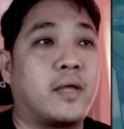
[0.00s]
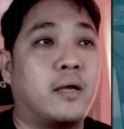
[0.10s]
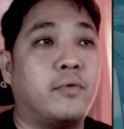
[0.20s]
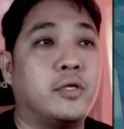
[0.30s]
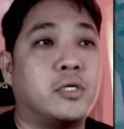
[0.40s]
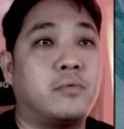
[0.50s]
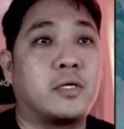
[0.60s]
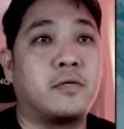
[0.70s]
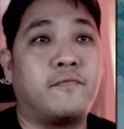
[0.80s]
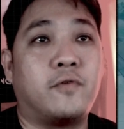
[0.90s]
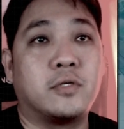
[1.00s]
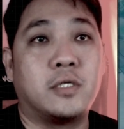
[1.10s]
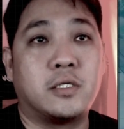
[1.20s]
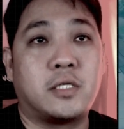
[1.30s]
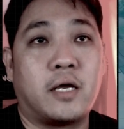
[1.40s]
region, Russian
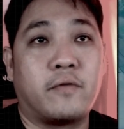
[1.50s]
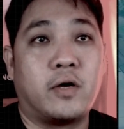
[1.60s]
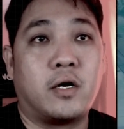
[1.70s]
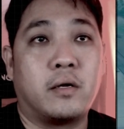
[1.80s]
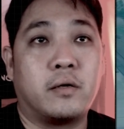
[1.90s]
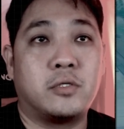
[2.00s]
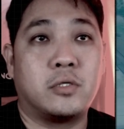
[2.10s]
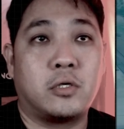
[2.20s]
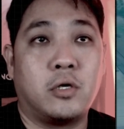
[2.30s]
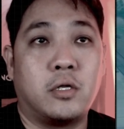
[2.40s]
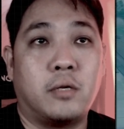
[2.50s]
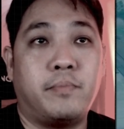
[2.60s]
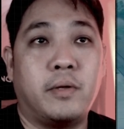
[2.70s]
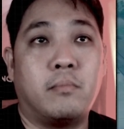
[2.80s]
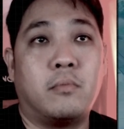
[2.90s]
forces have secured a
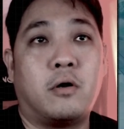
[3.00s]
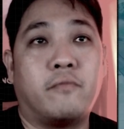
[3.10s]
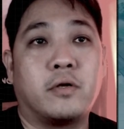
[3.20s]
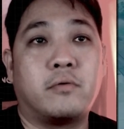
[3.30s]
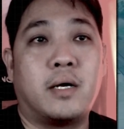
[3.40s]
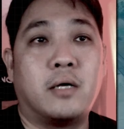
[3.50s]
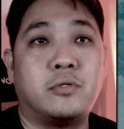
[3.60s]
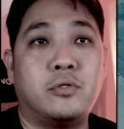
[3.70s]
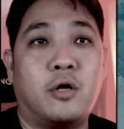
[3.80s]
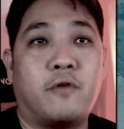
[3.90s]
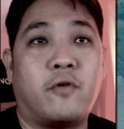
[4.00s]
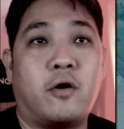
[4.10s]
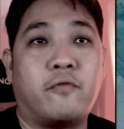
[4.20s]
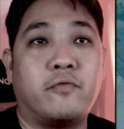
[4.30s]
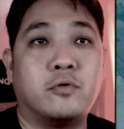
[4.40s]
bit more of the grounds north
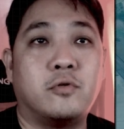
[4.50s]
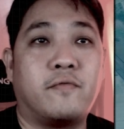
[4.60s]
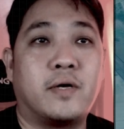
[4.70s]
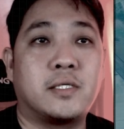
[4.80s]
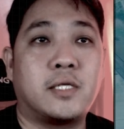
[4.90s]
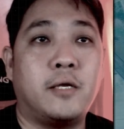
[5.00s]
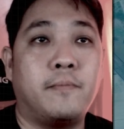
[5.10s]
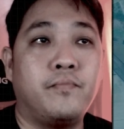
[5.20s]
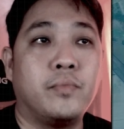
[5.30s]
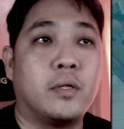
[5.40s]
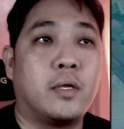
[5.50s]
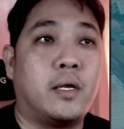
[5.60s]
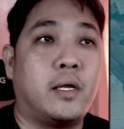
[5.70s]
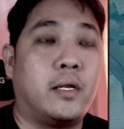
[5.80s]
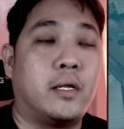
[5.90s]
of Luzovatsky.
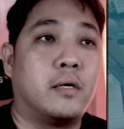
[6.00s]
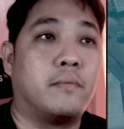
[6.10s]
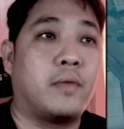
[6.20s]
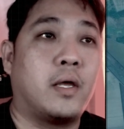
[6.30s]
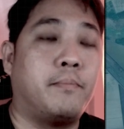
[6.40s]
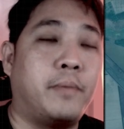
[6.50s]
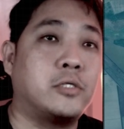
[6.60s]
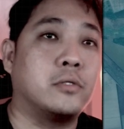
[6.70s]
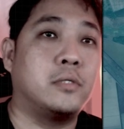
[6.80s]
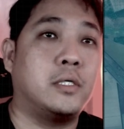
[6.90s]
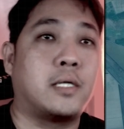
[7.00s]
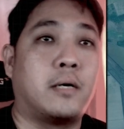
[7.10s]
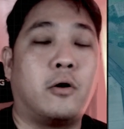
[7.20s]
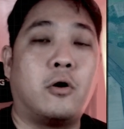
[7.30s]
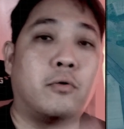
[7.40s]
And these are
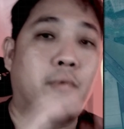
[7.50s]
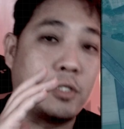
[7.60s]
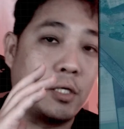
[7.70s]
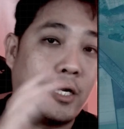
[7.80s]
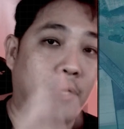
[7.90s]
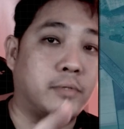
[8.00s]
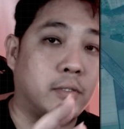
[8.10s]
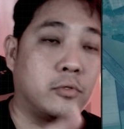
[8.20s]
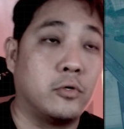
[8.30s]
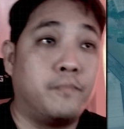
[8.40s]
all Russian claims. So